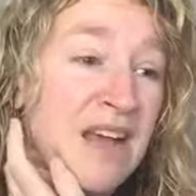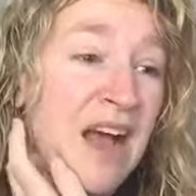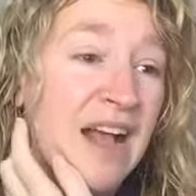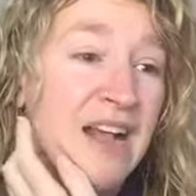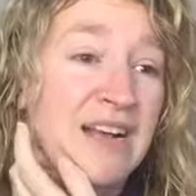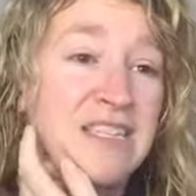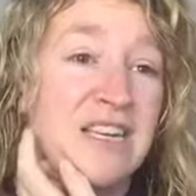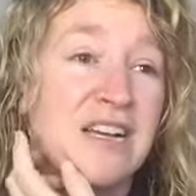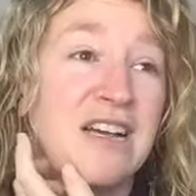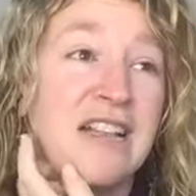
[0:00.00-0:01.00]
I got
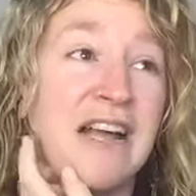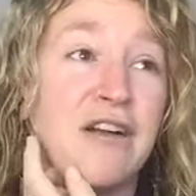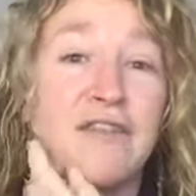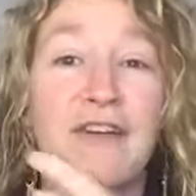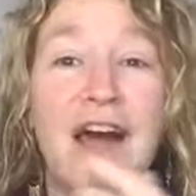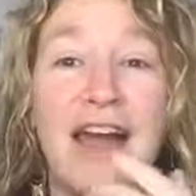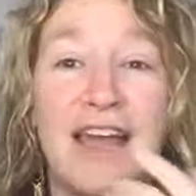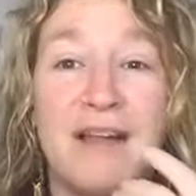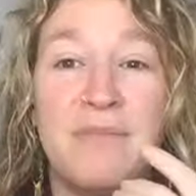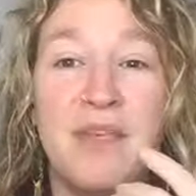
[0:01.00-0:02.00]
to
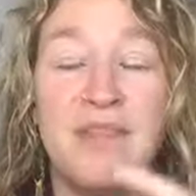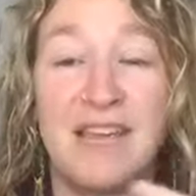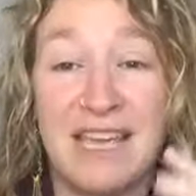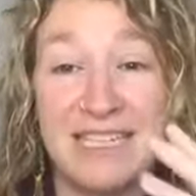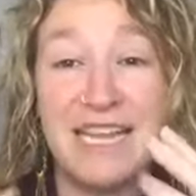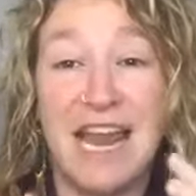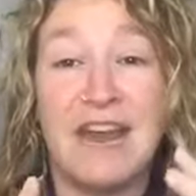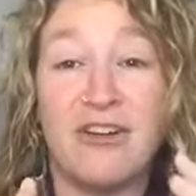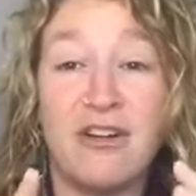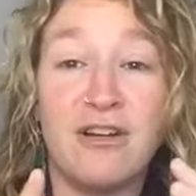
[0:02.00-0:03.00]
clarify the
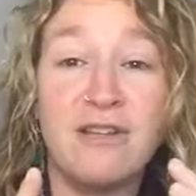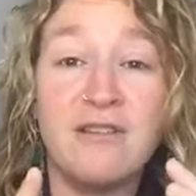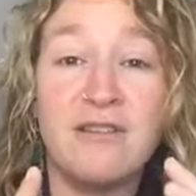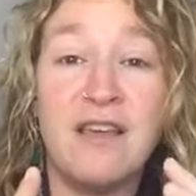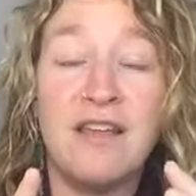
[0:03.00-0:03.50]
containers